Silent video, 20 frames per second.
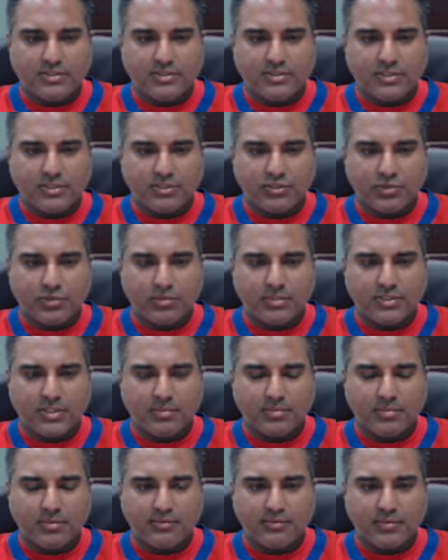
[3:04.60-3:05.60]
the total
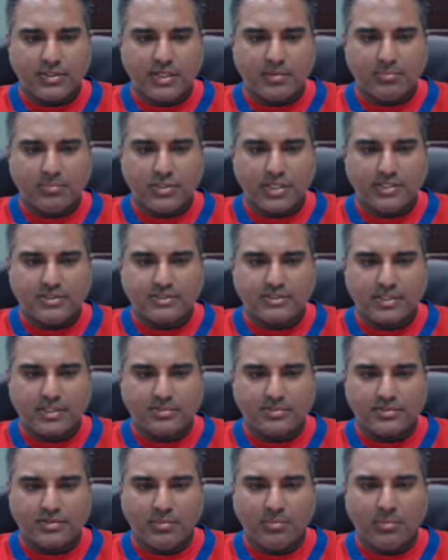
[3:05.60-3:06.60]
number of red blood cells
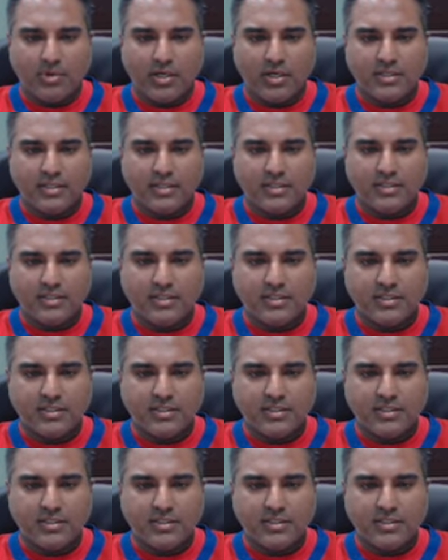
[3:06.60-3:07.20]
in the body,